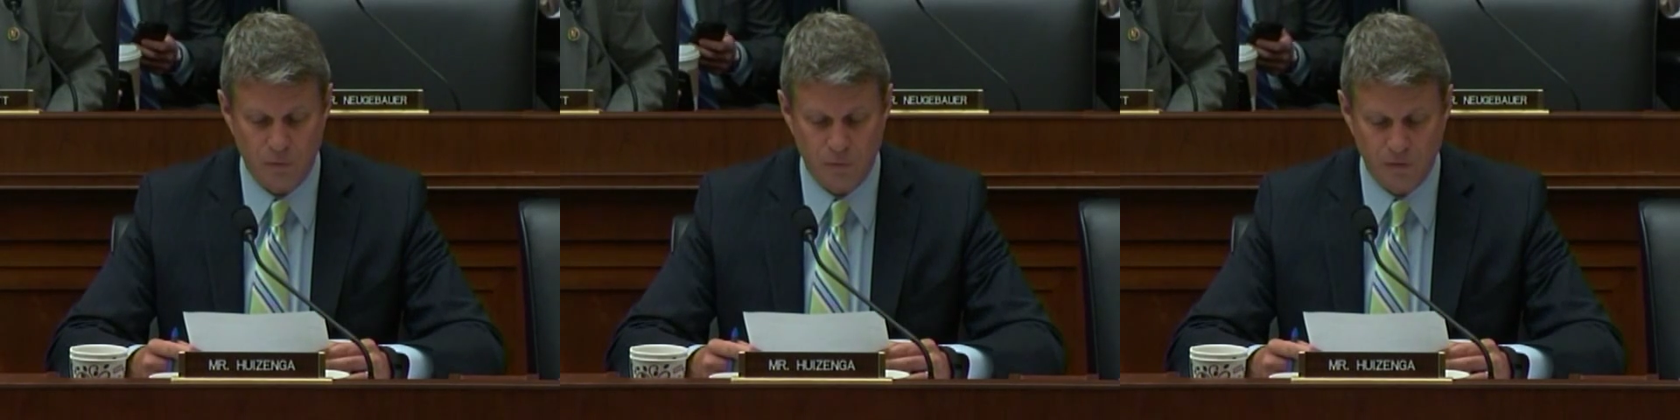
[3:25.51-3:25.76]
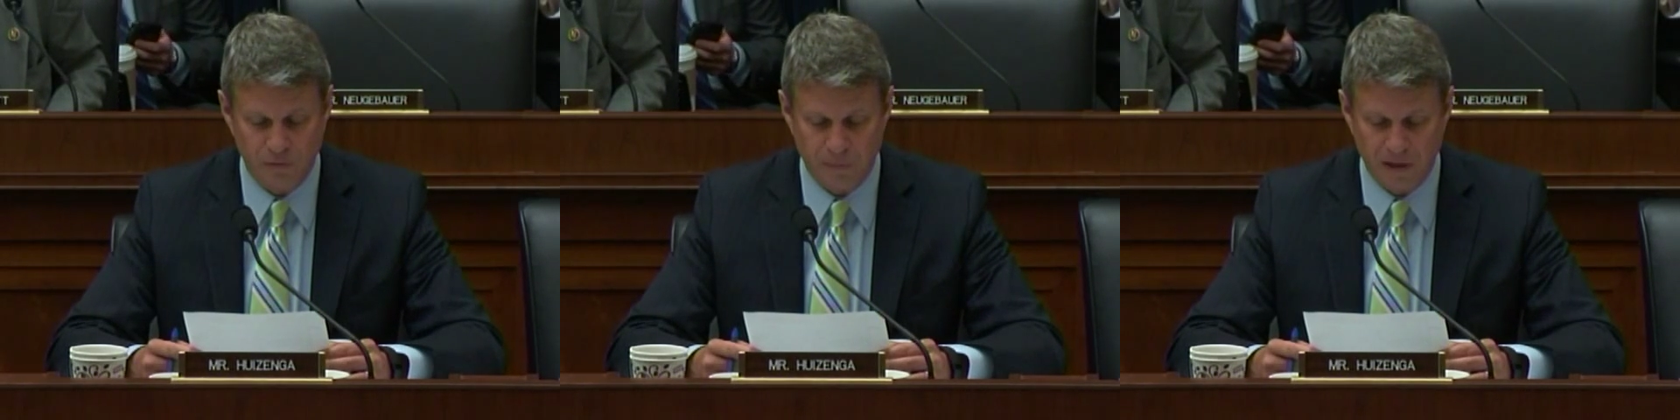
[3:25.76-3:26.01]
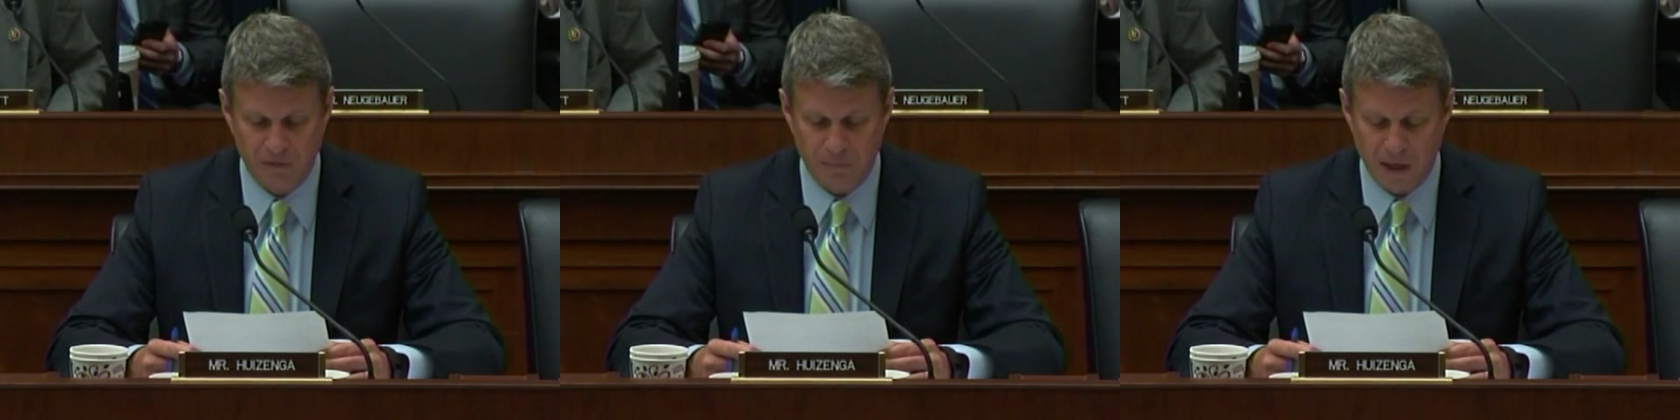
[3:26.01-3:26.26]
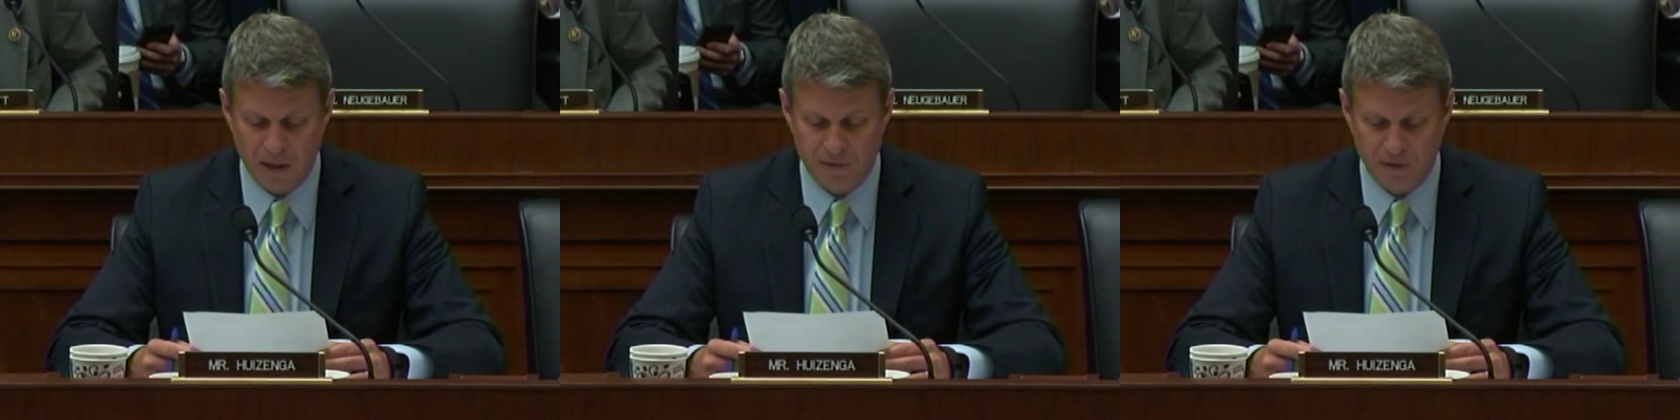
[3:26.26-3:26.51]
rules-based
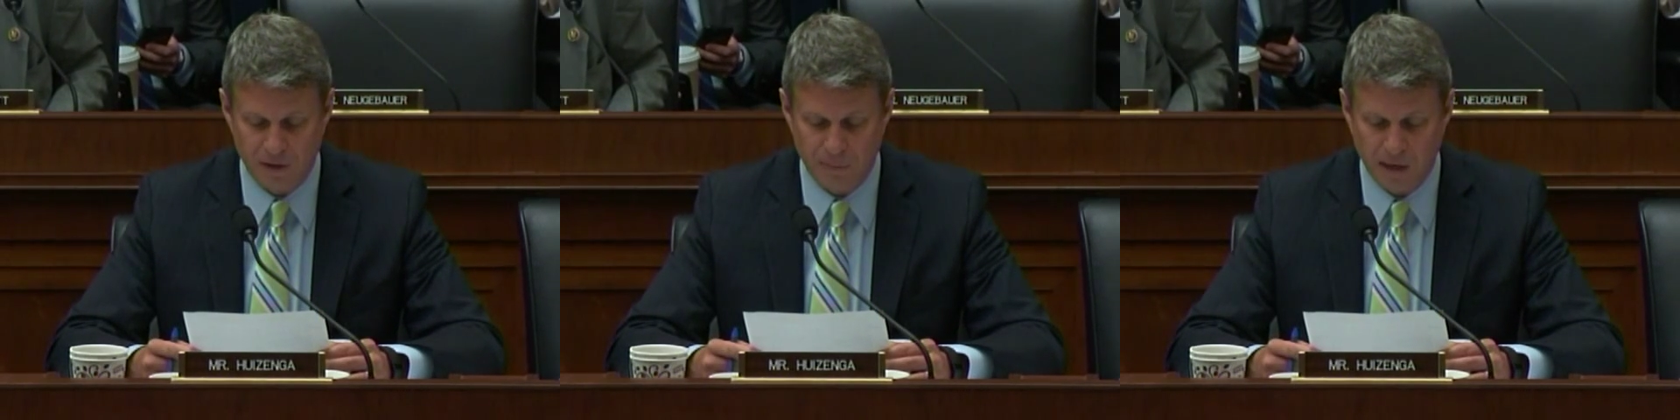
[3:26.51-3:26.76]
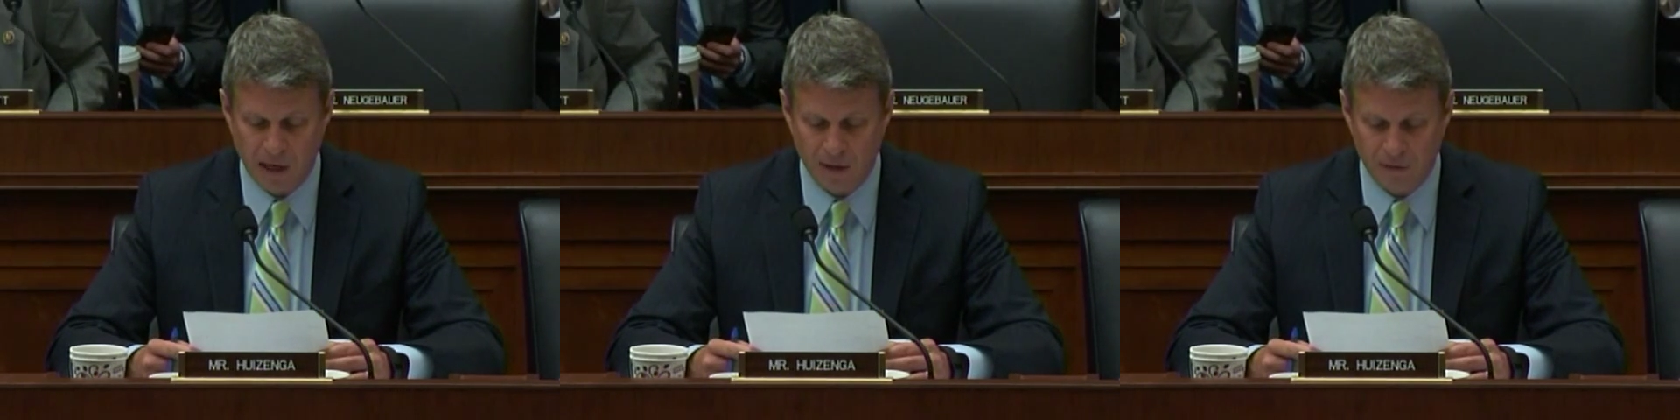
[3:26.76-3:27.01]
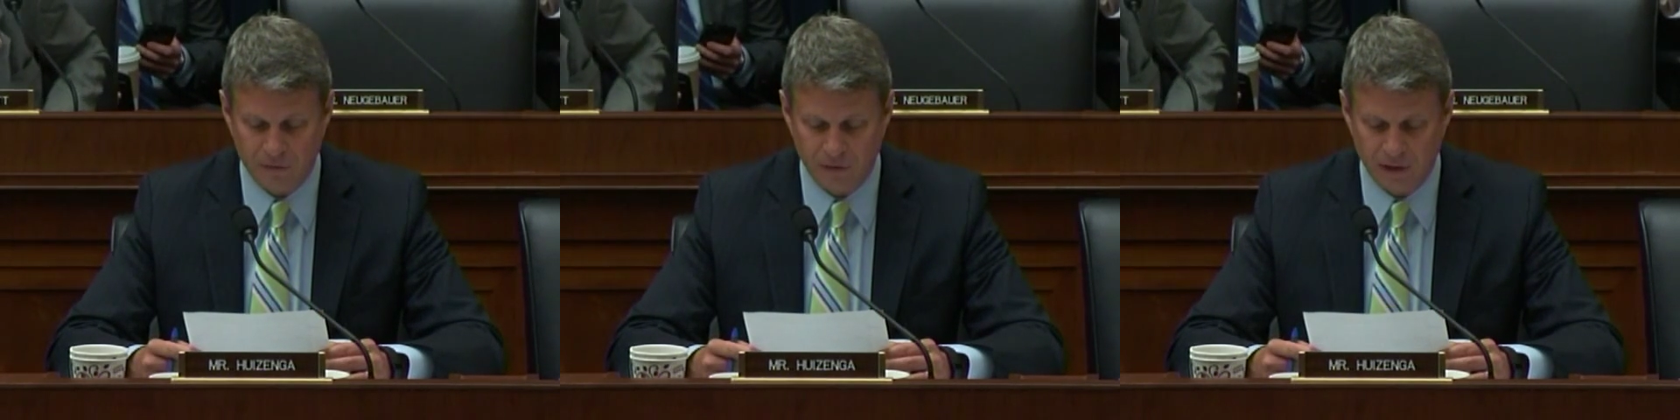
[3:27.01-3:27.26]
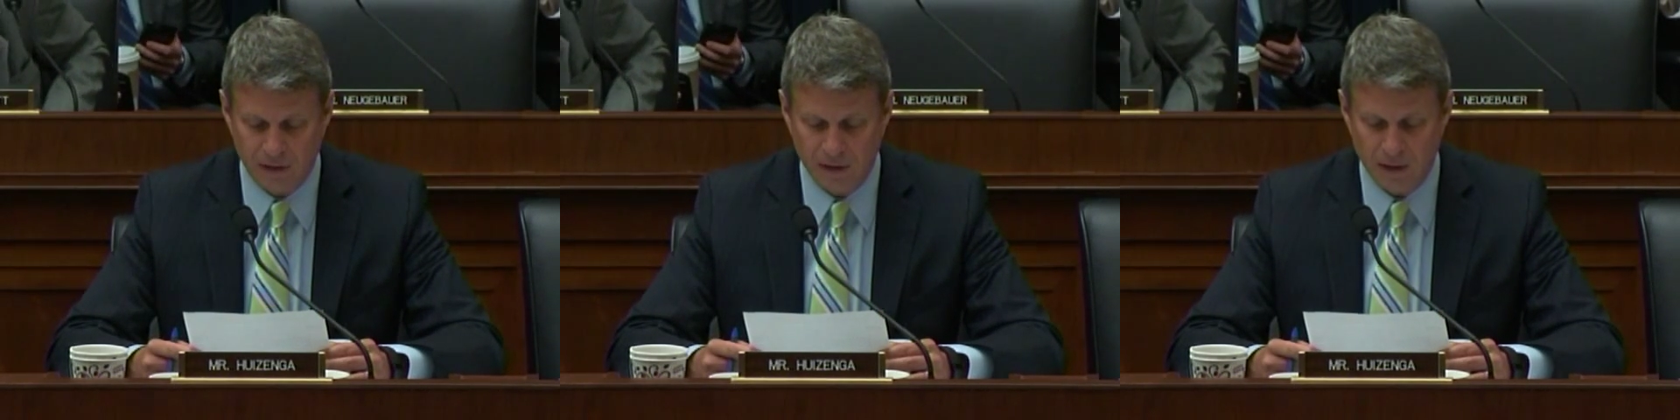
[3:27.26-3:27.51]
monetary
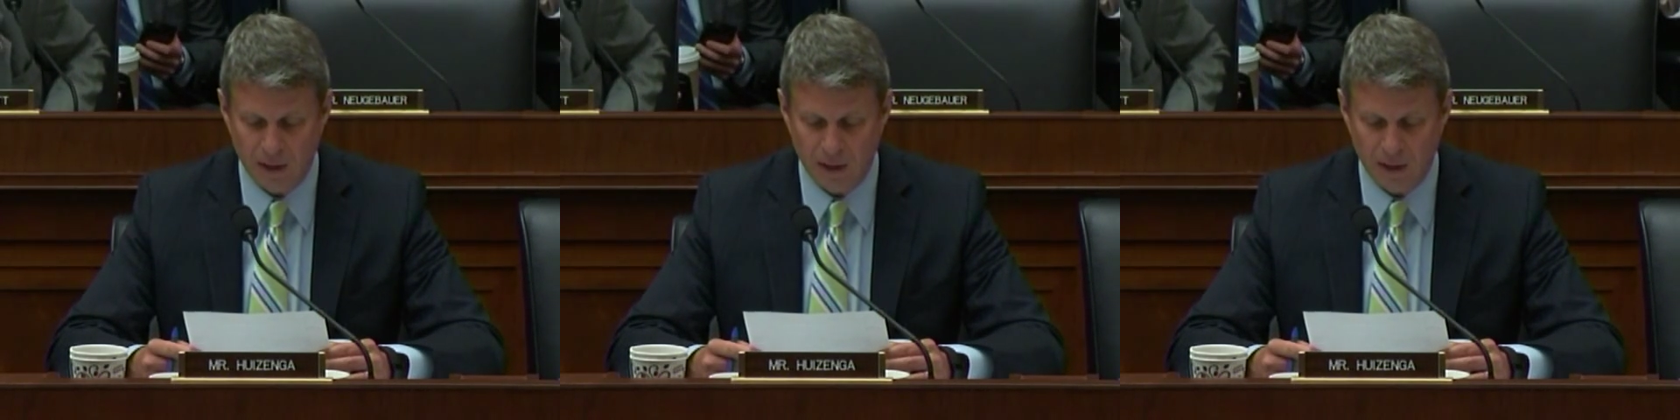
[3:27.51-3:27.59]
policy